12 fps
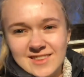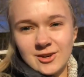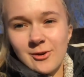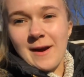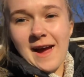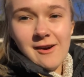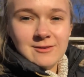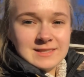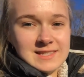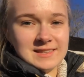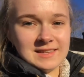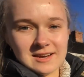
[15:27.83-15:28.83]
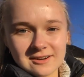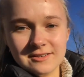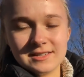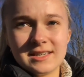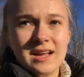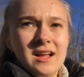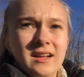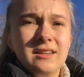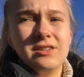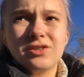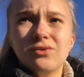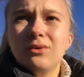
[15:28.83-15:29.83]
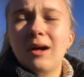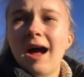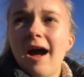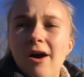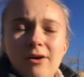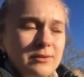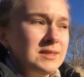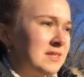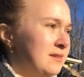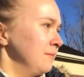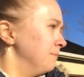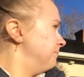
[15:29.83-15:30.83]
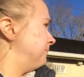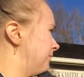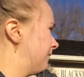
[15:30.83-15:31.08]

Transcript: the grounds, and there's a schoolhouse and